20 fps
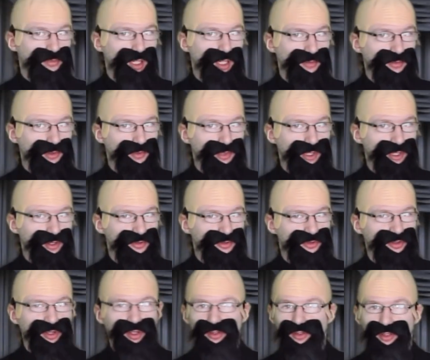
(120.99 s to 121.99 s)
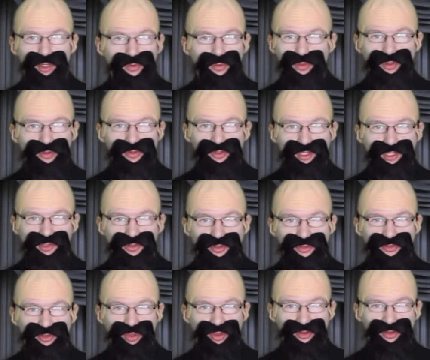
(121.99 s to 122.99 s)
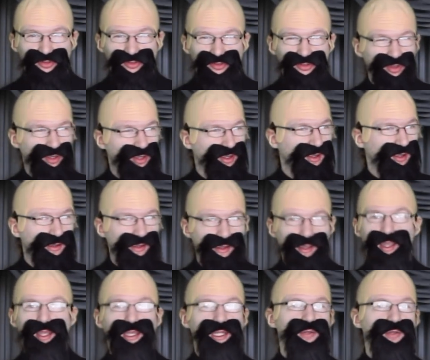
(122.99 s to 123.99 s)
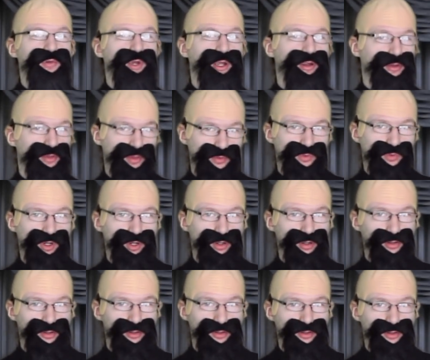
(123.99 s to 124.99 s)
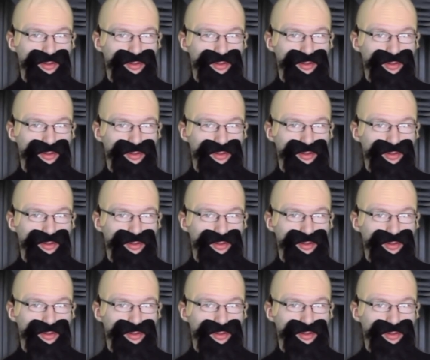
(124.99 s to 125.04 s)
Problem is, no one teaches this anywhere in the world.